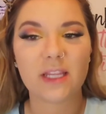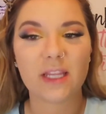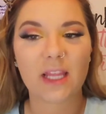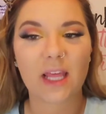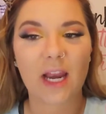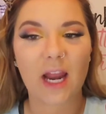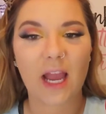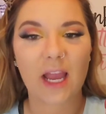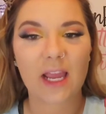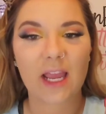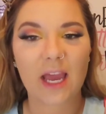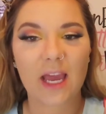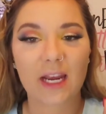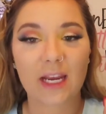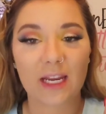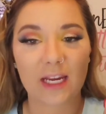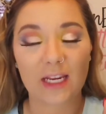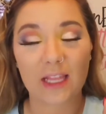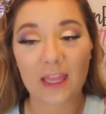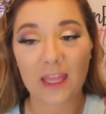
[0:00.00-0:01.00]
that I had
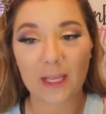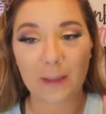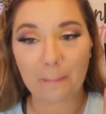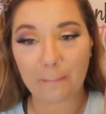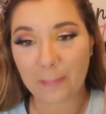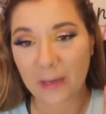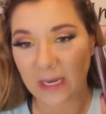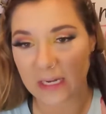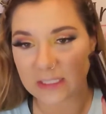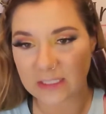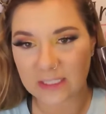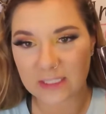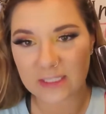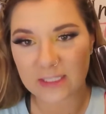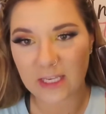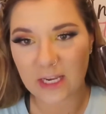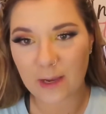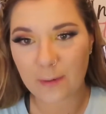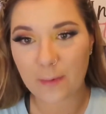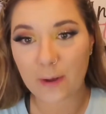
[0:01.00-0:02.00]
anything bad to
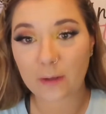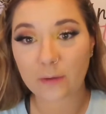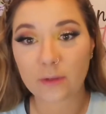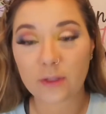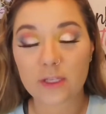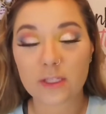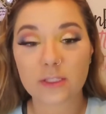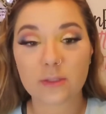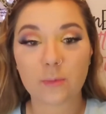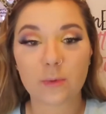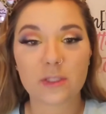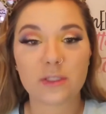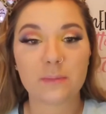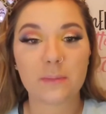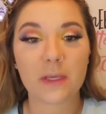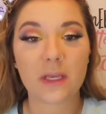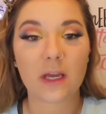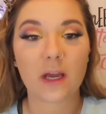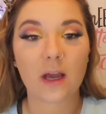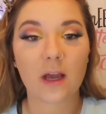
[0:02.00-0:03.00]
say about this was
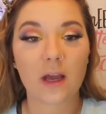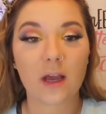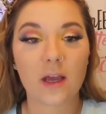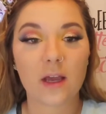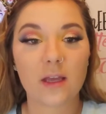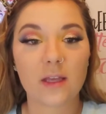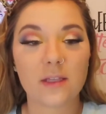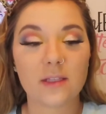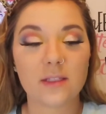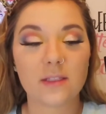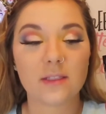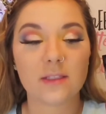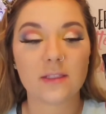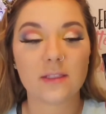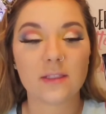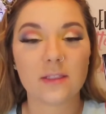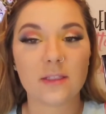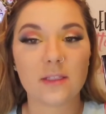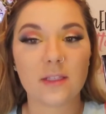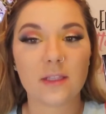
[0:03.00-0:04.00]
because